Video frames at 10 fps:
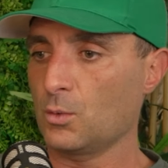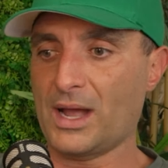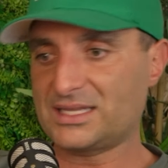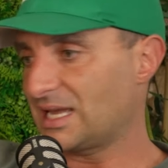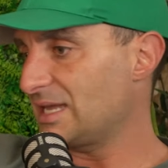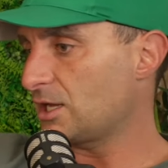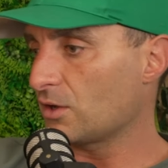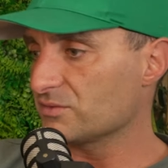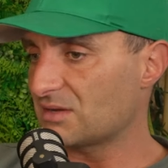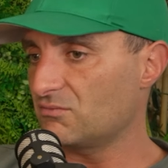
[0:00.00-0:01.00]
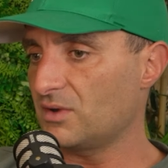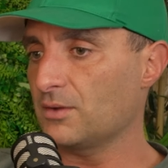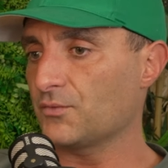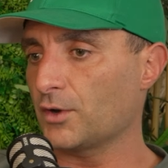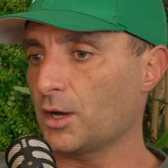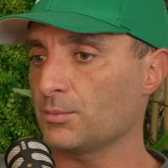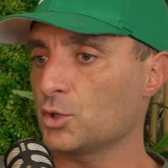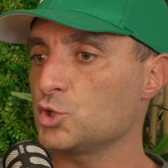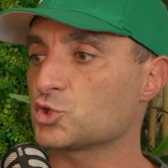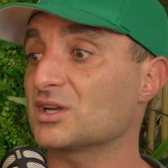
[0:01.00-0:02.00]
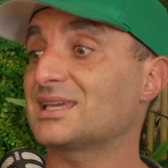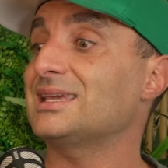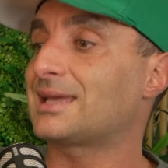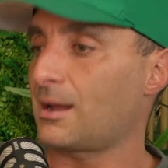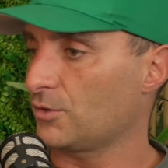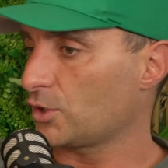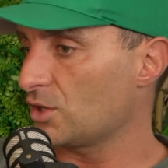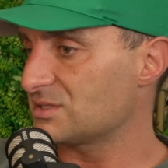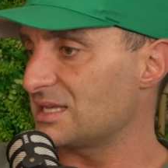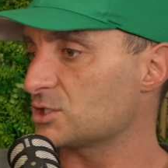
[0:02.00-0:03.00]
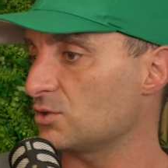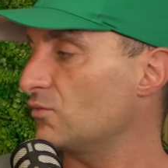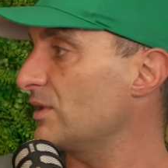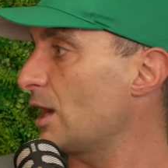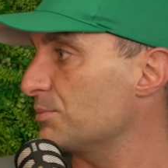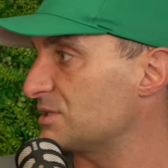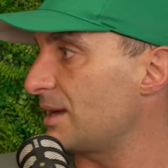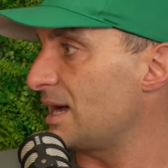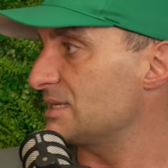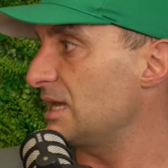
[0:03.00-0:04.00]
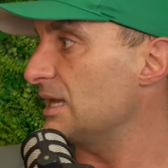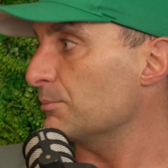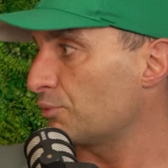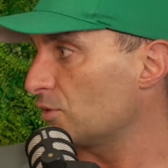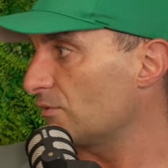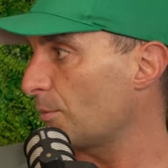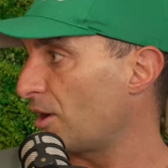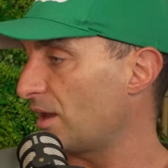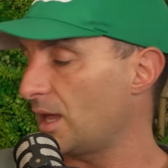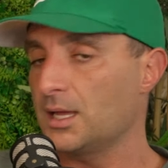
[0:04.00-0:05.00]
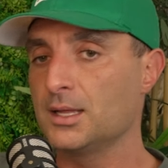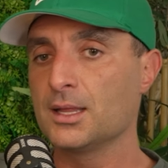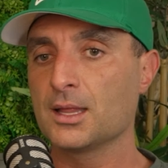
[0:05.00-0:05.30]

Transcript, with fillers: where to get your content written from, who's going to geek out on the content to re-optimize it and improve upon it,